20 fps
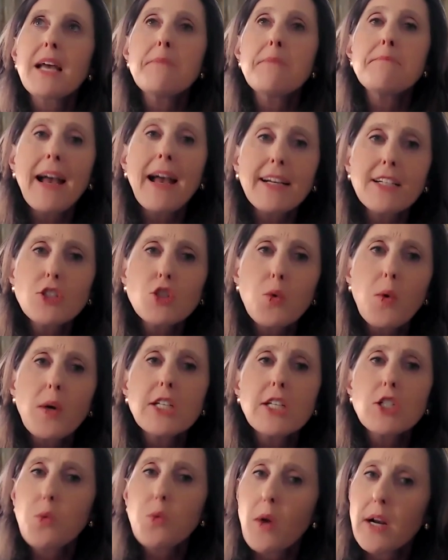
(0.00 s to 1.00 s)
And back in
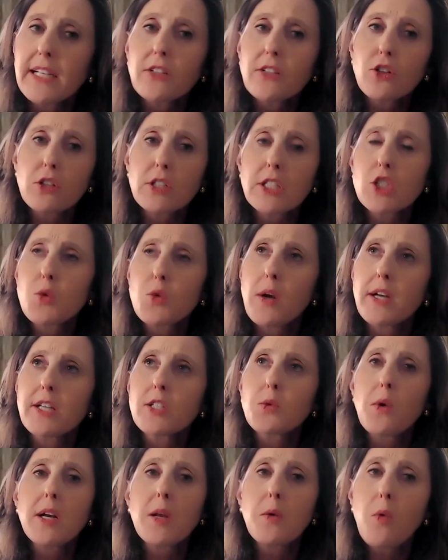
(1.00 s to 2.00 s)
2020 and early
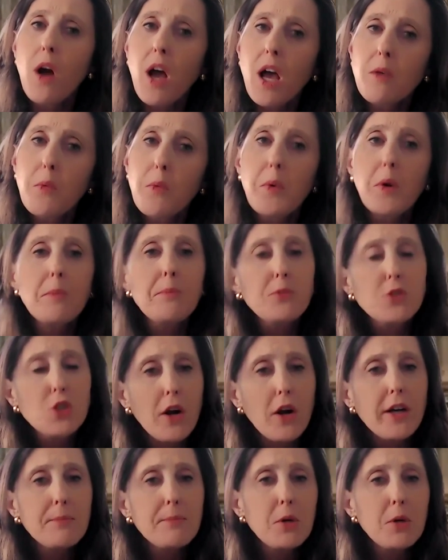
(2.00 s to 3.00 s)
2021, when we were
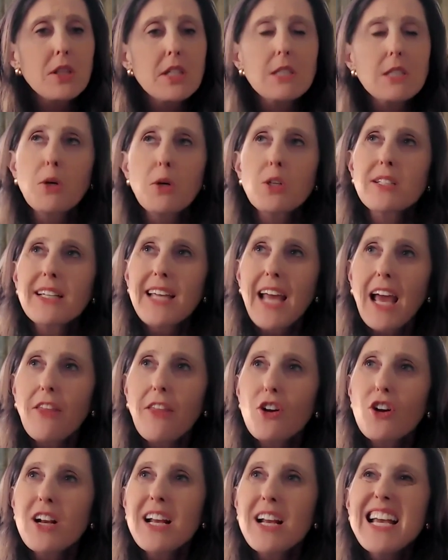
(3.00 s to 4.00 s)
starting to put this book
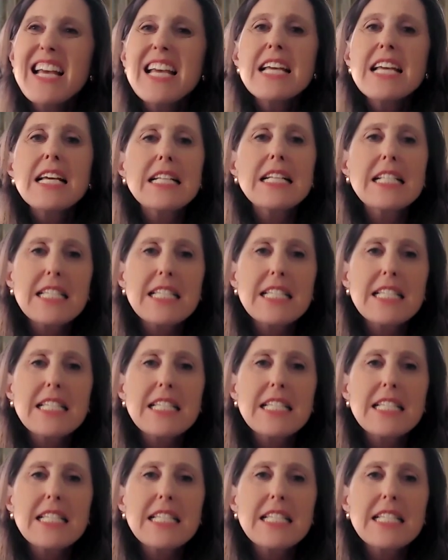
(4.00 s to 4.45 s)
together, it